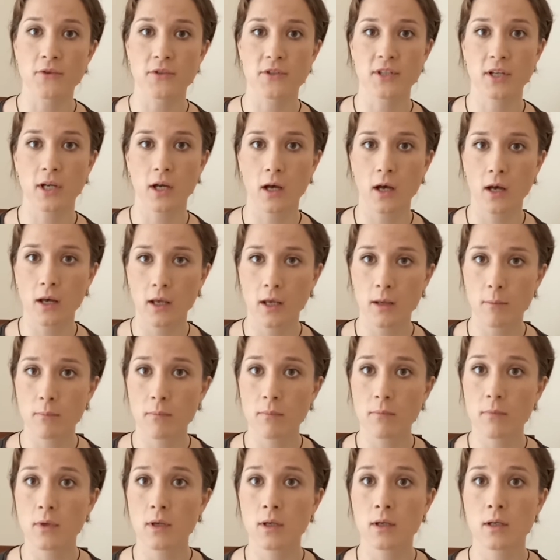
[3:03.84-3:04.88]

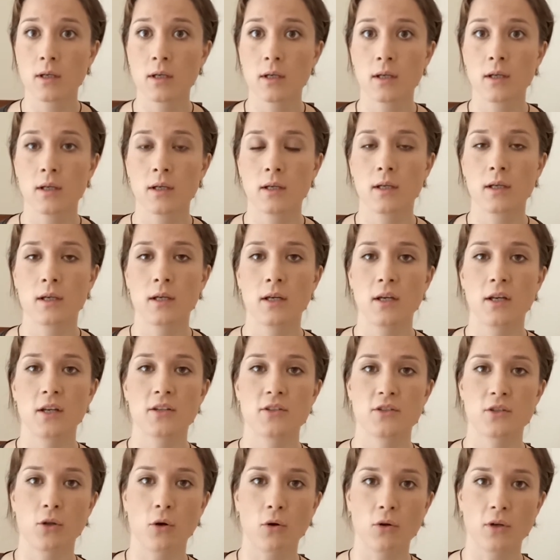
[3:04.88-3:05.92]
time,
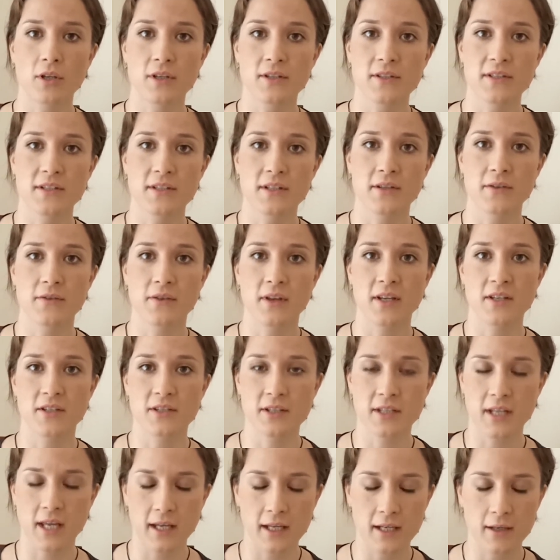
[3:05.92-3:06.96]
as long as they
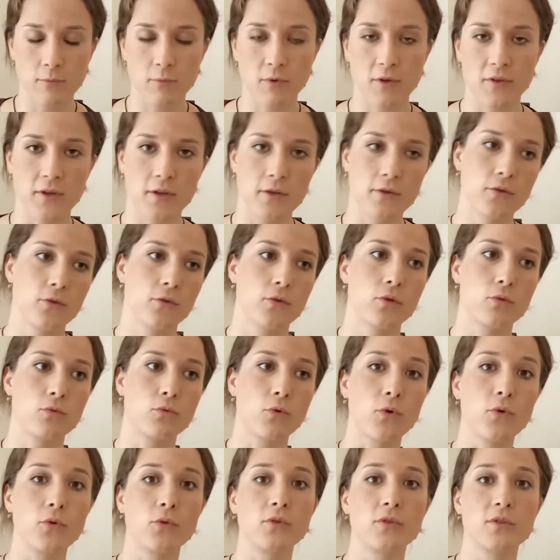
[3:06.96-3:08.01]
stay within the
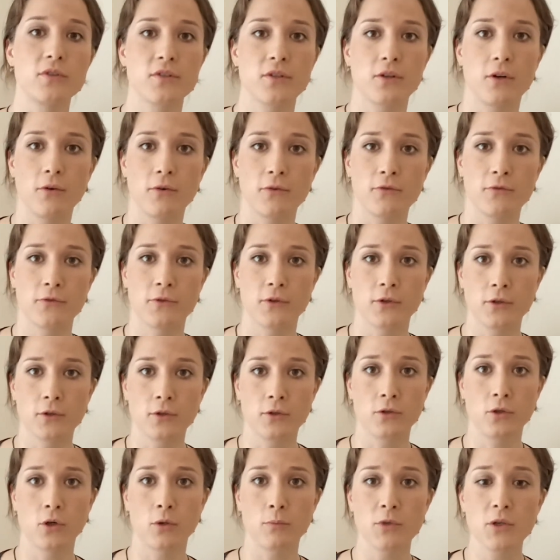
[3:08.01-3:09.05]
rules of the
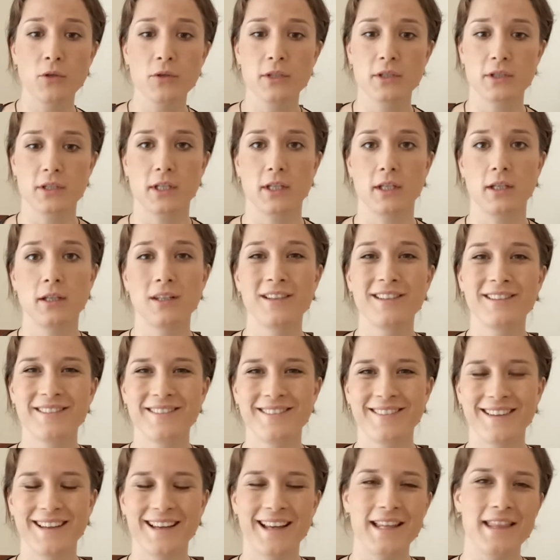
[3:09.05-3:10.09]
community.
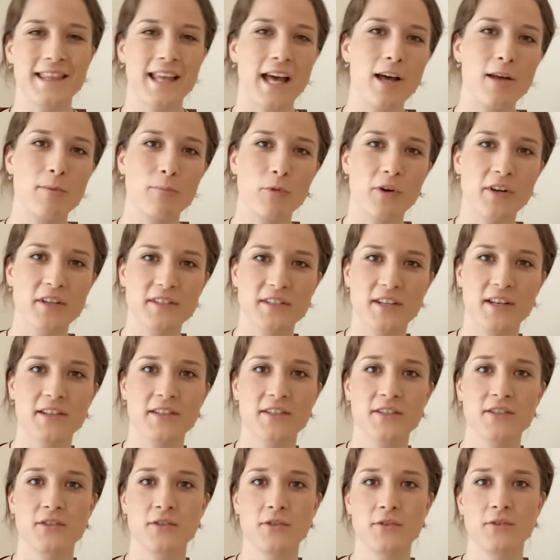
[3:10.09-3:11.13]
And that brings
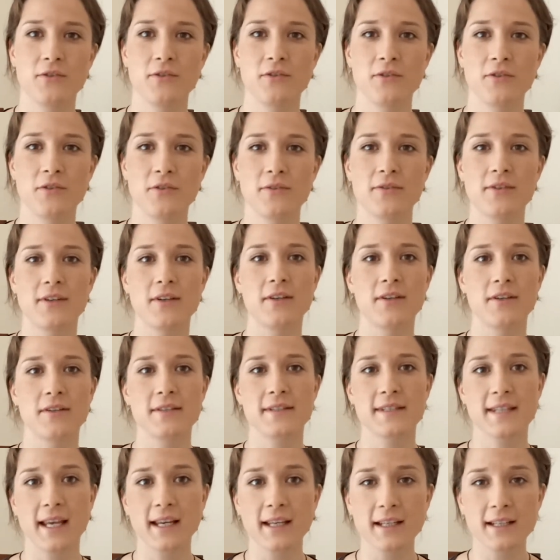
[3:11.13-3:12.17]
us to the
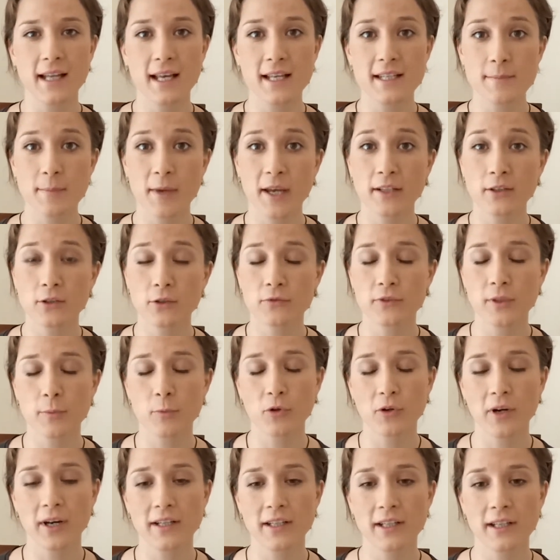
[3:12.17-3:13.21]
second aspect of
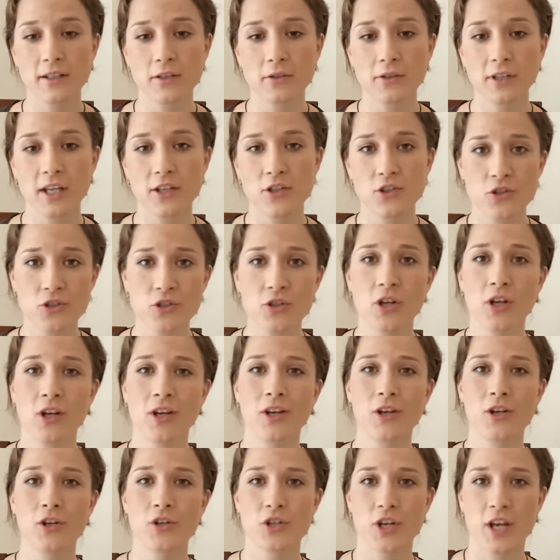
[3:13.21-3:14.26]
democratic education,
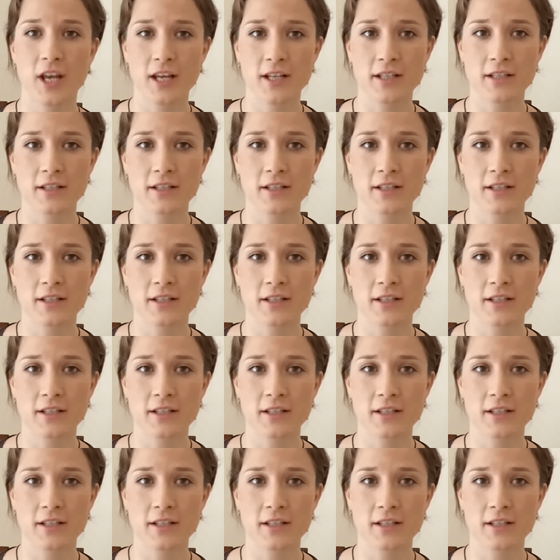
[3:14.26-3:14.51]
shared